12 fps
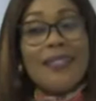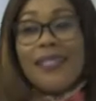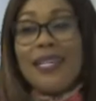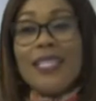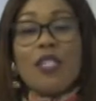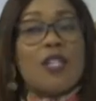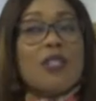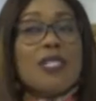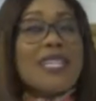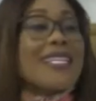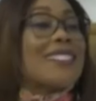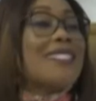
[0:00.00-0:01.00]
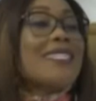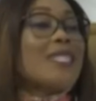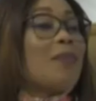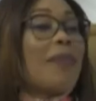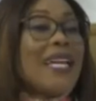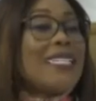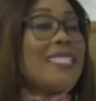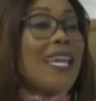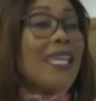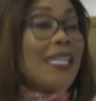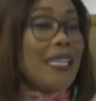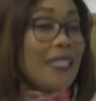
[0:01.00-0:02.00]
it doesn't exist in my
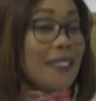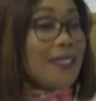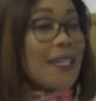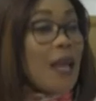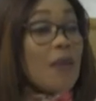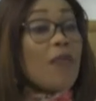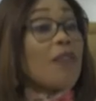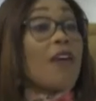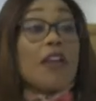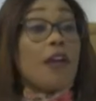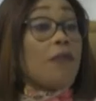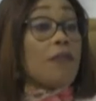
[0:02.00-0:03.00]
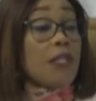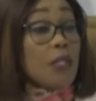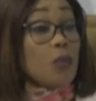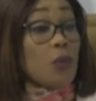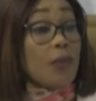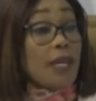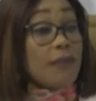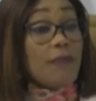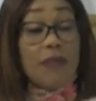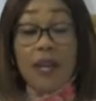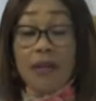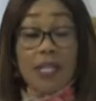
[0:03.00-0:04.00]
DNA. I'm a very confident woman,
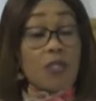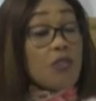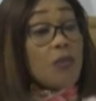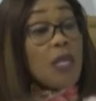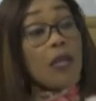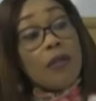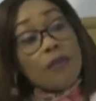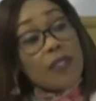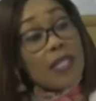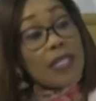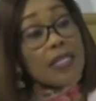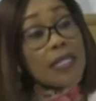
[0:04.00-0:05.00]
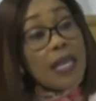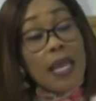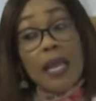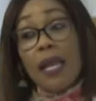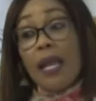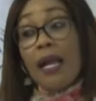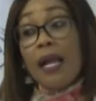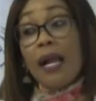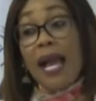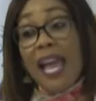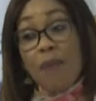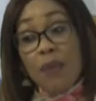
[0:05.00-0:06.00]
very extremely confident.
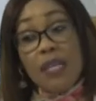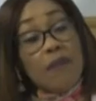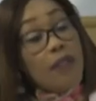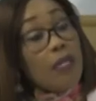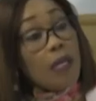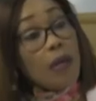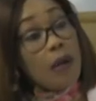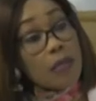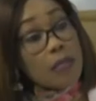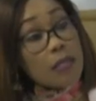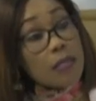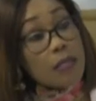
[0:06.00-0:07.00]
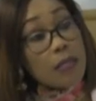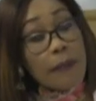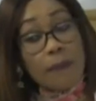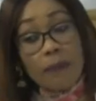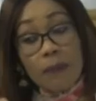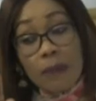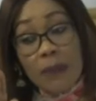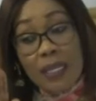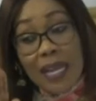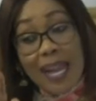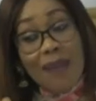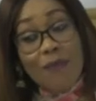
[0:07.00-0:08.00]
I believe in a cause.
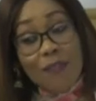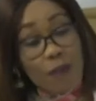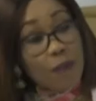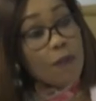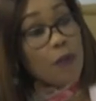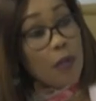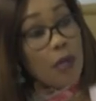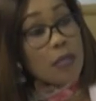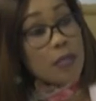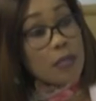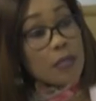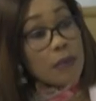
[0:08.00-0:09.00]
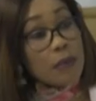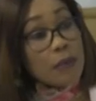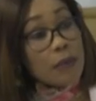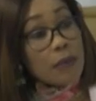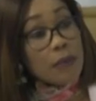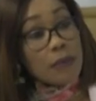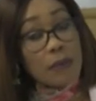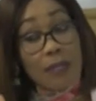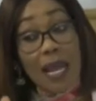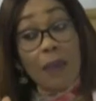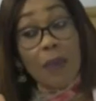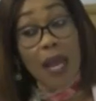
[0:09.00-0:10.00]
I'm very focused.
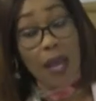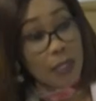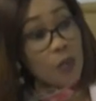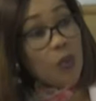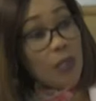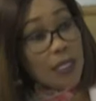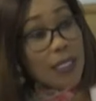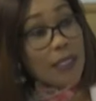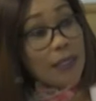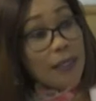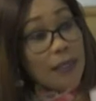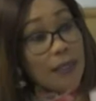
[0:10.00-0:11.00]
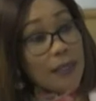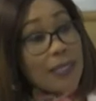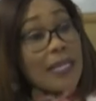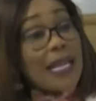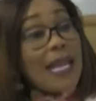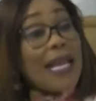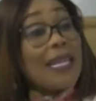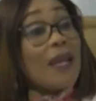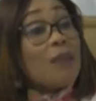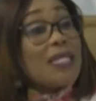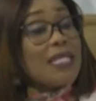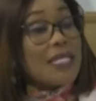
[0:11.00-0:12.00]
I'm hardworking, and
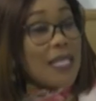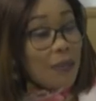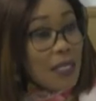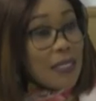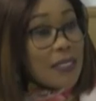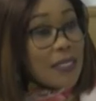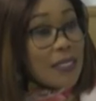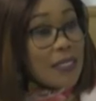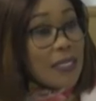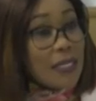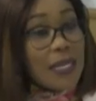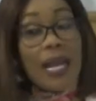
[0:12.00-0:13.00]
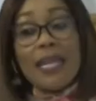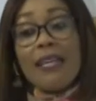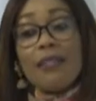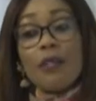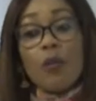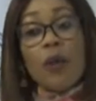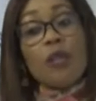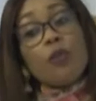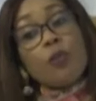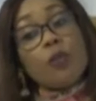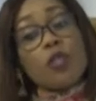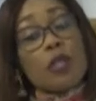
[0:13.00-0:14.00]
I'm determined. And I think when you
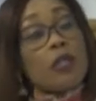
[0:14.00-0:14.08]
put all